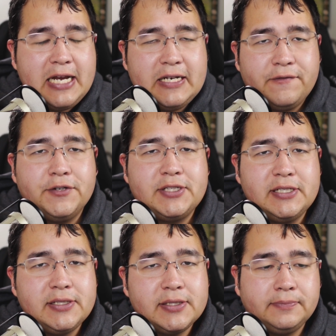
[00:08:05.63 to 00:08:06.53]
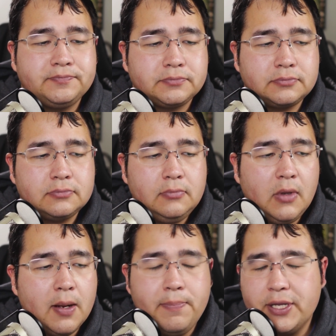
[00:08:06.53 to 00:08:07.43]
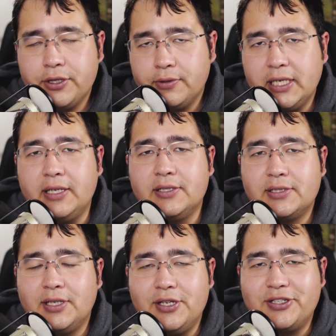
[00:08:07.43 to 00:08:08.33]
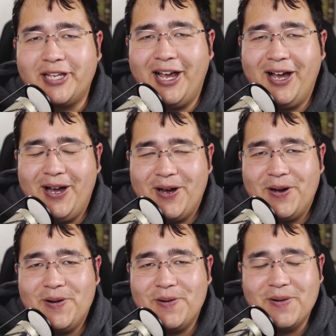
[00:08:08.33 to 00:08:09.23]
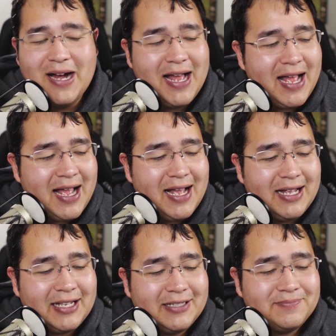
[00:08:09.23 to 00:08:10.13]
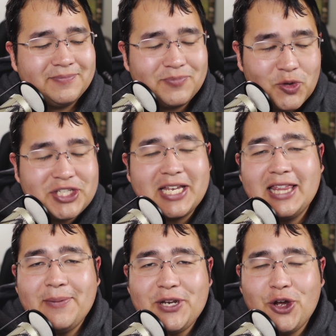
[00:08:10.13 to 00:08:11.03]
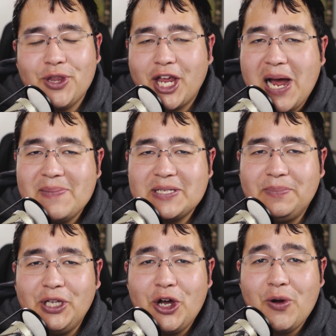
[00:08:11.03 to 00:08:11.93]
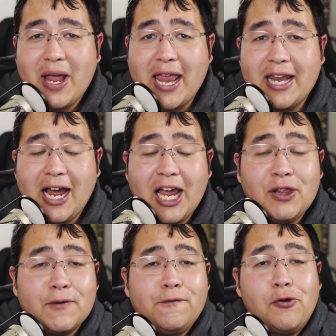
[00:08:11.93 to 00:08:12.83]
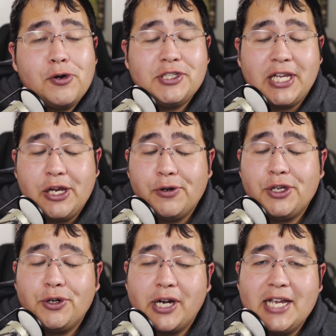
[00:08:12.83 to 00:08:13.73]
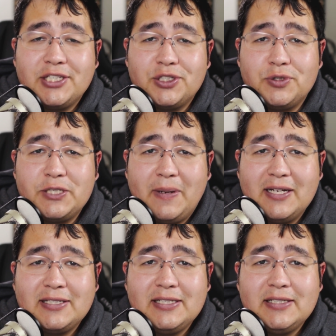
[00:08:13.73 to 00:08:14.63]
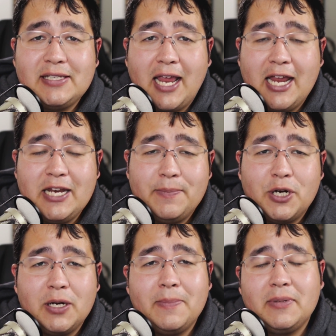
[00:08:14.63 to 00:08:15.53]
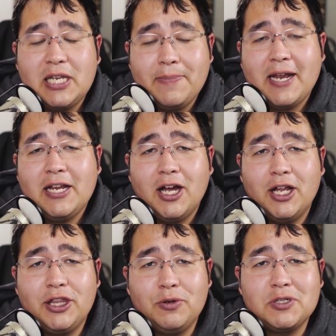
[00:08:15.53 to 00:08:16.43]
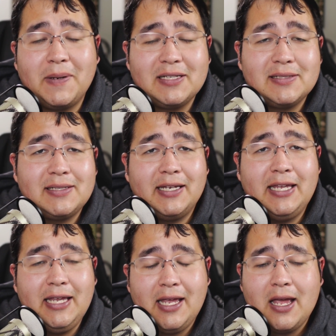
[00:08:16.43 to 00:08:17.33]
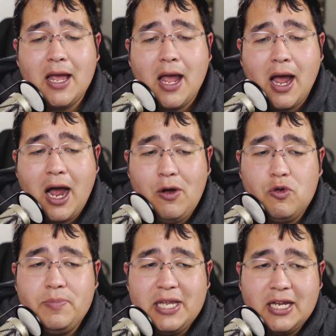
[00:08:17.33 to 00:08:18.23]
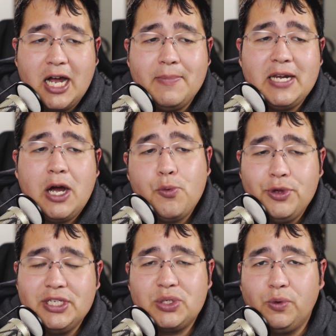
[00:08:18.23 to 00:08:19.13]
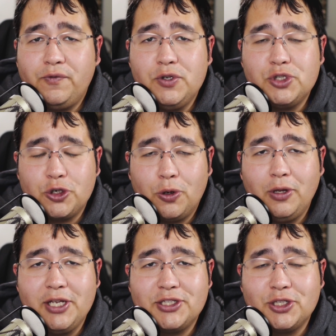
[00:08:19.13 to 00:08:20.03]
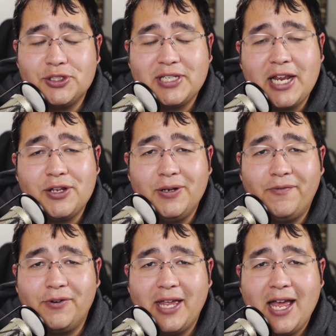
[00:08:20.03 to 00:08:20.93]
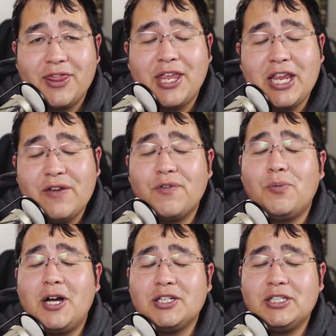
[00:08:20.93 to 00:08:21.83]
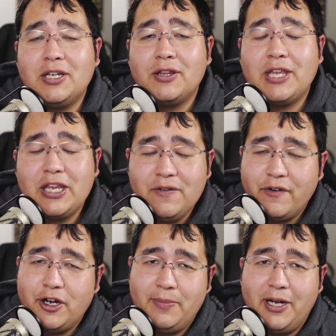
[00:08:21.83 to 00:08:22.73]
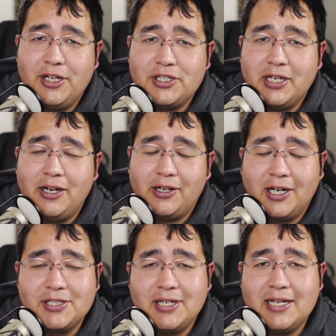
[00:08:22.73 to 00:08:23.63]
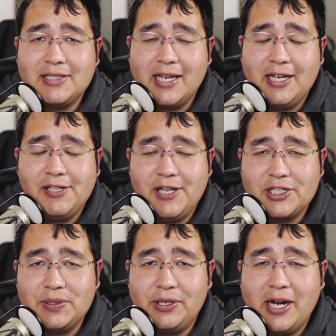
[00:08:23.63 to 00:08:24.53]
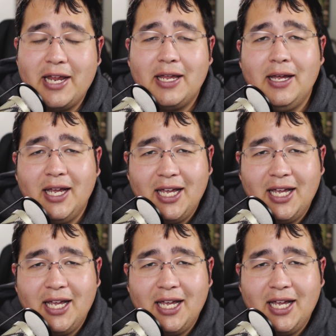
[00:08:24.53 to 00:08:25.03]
any differences, but there is. So once again, let me know in the comments below, and I look forward to hearing your guys' responses. And de- depending on the responses I get, I will be coming out with this review shortly, so stay tuned for that. Thank you for watching. Thank you very much, and I'll talk to you guys again in the next one, all right?